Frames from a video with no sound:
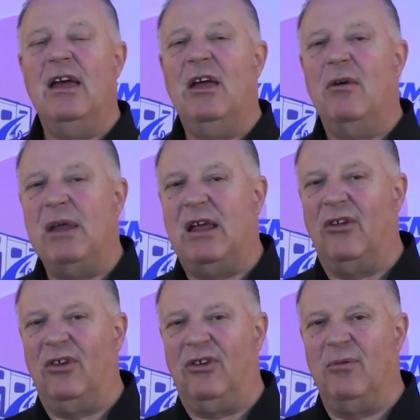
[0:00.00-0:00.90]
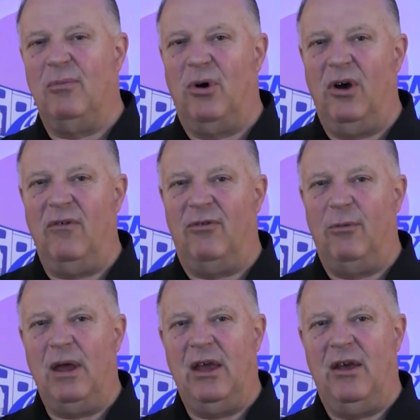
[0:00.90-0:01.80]
Because it's important for
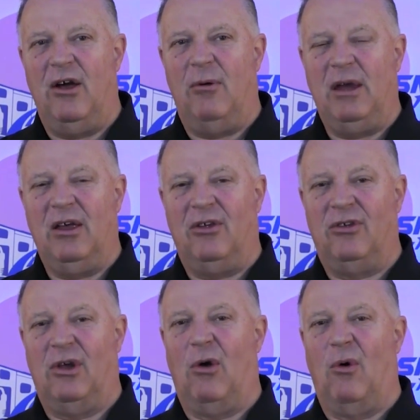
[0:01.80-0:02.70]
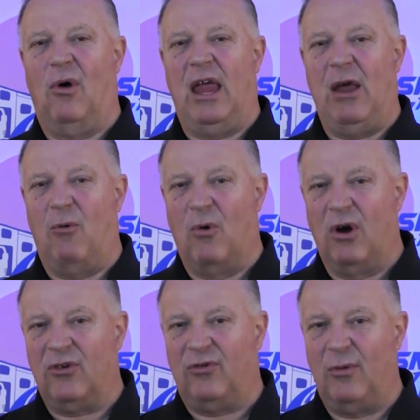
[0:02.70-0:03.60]
me to know, because it
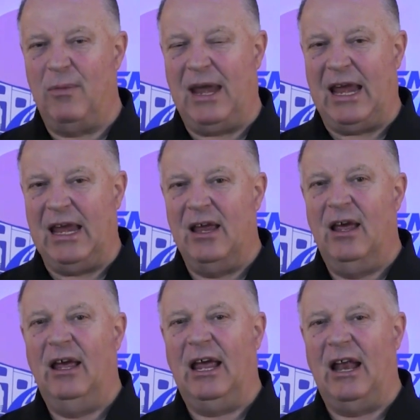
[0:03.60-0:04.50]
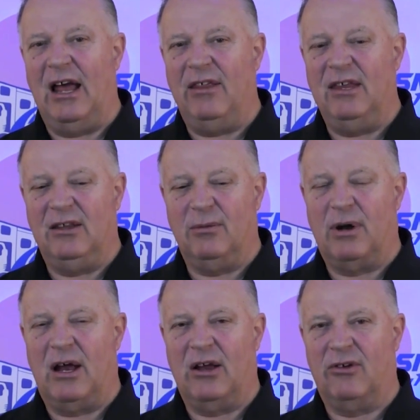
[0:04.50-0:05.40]
works for me, and I think the
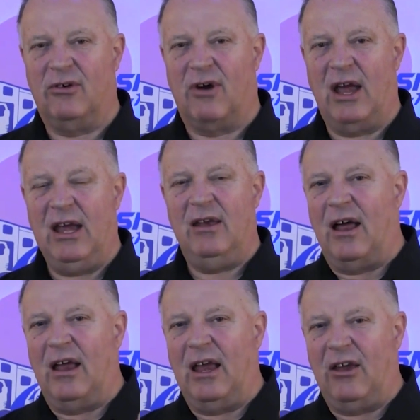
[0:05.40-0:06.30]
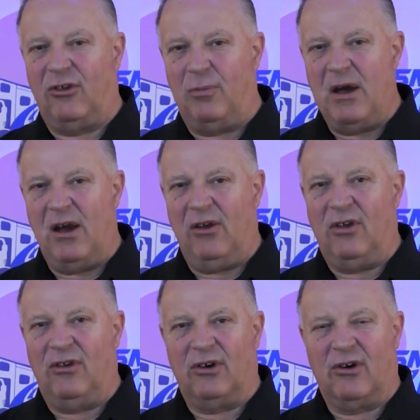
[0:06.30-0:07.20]
product's great.
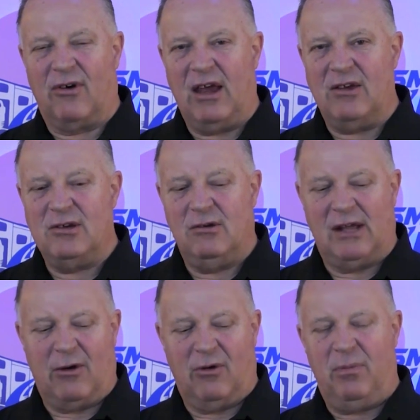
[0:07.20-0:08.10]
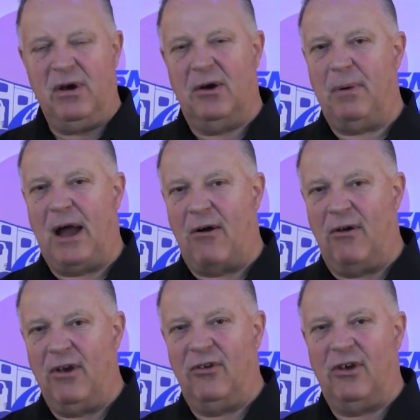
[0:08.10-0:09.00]
Experiences are great too. Like with Pure Power,
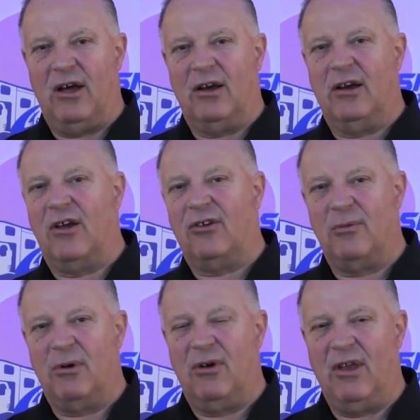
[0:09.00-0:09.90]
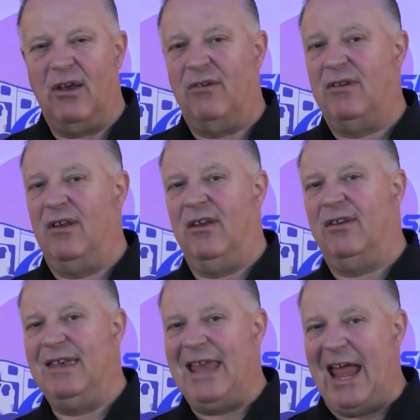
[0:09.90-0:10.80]
there's a customer that to this
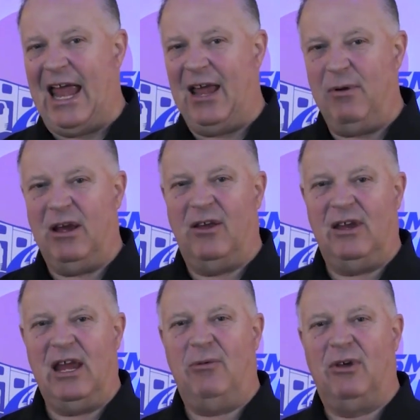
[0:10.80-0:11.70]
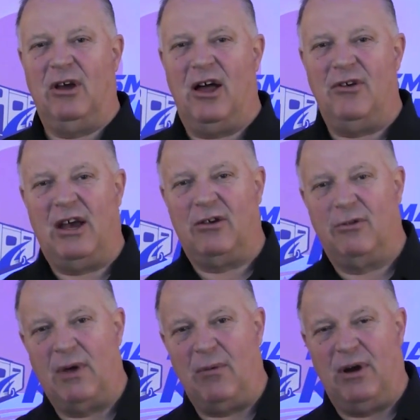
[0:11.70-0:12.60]
day, because he keeps in contact with
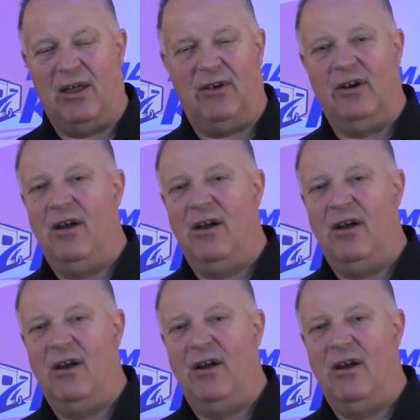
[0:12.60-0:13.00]
my brother,